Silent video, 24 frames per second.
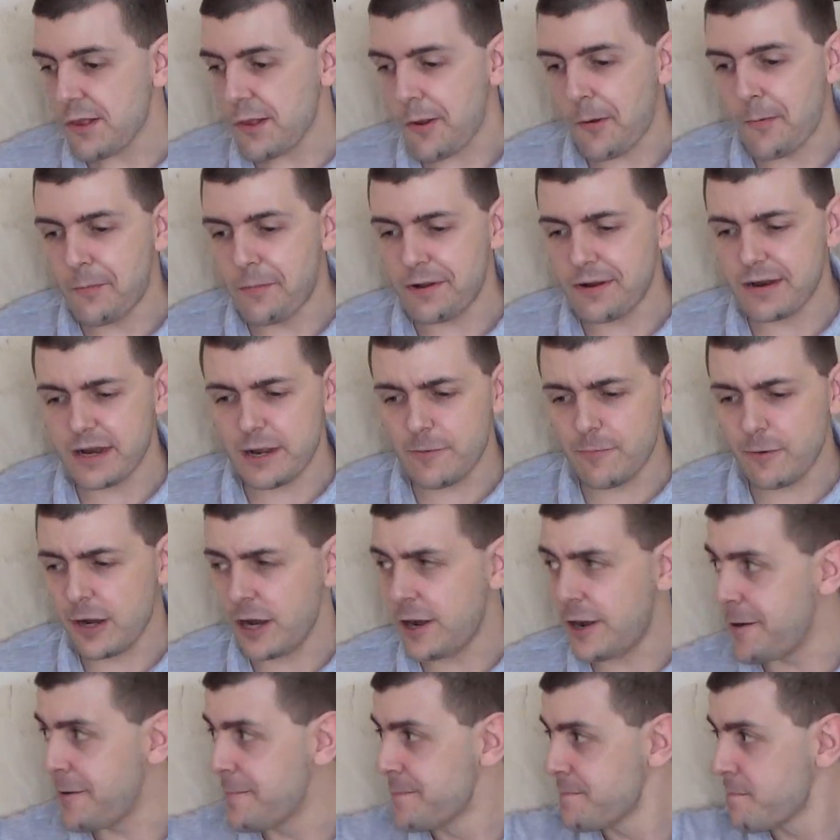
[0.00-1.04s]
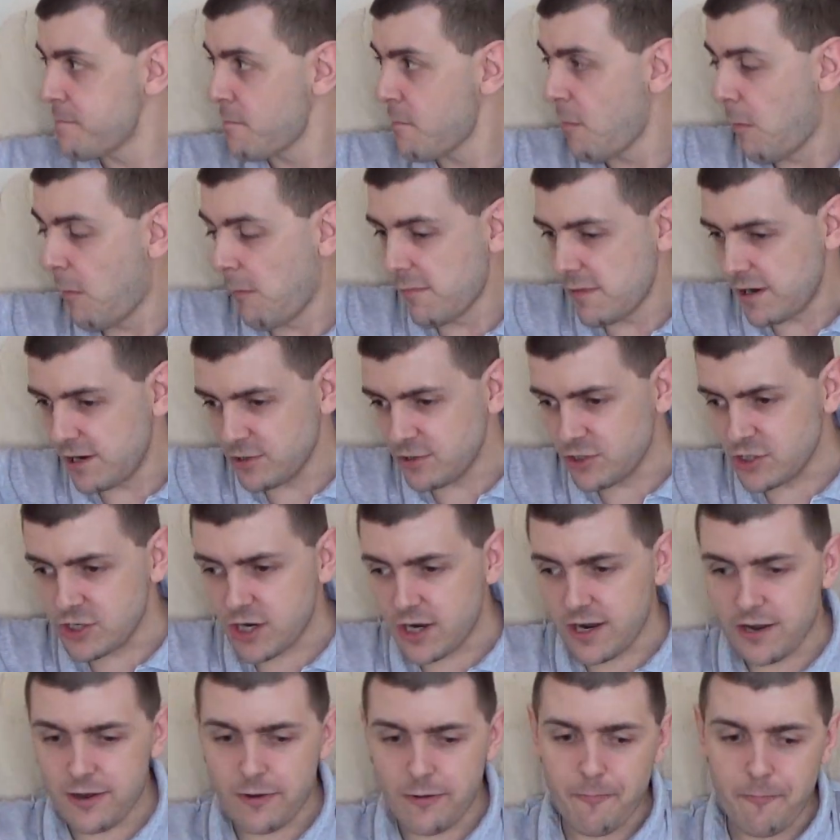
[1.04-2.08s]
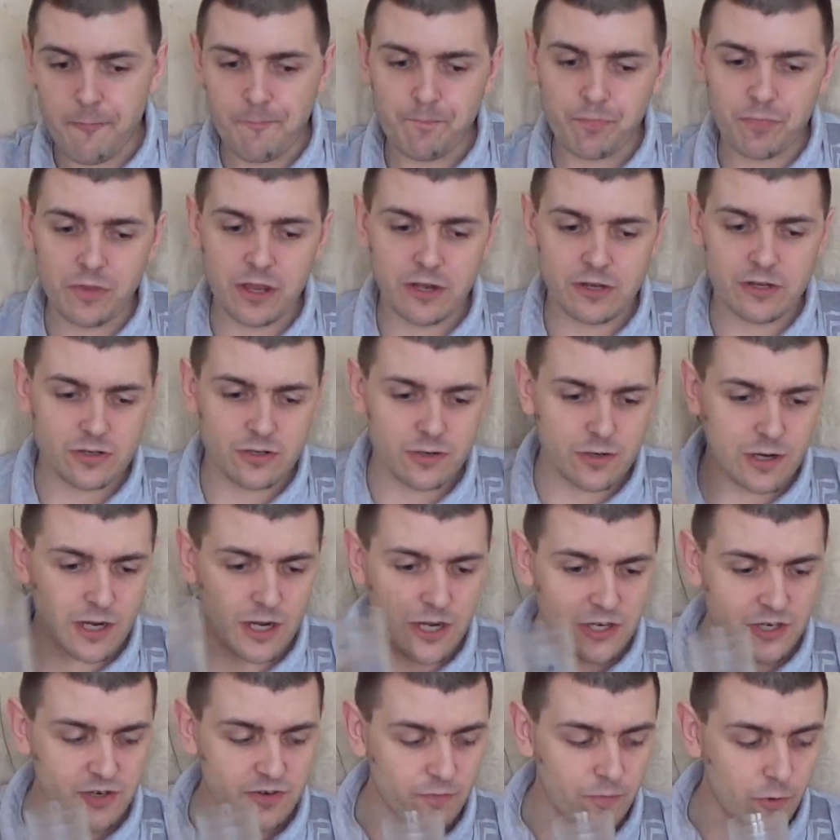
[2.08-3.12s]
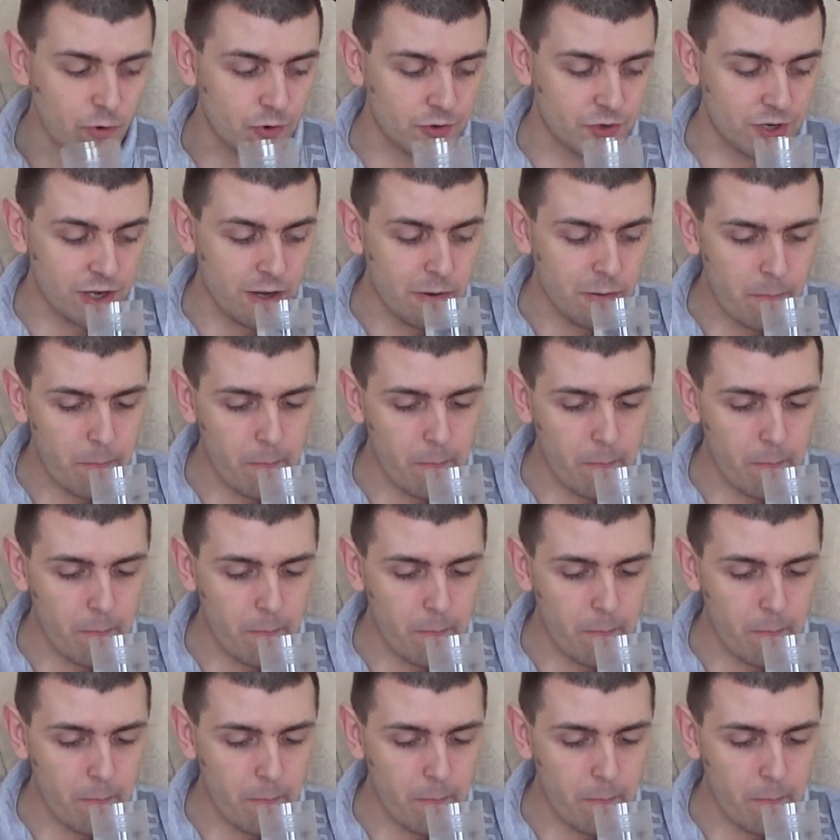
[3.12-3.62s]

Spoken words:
there we are. I'll just get a glass of water.